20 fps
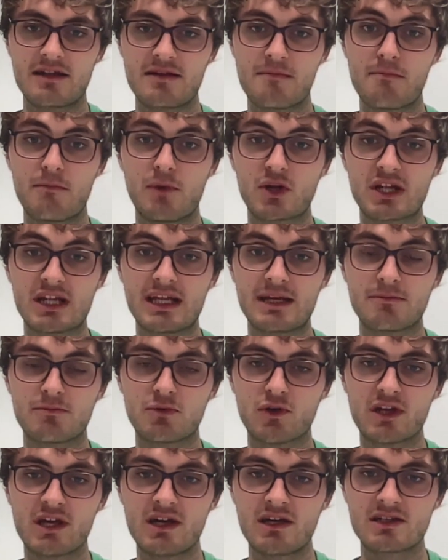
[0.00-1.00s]
modeling
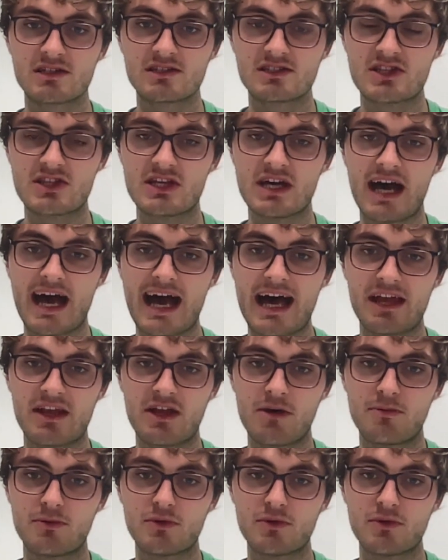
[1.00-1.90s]
products that add up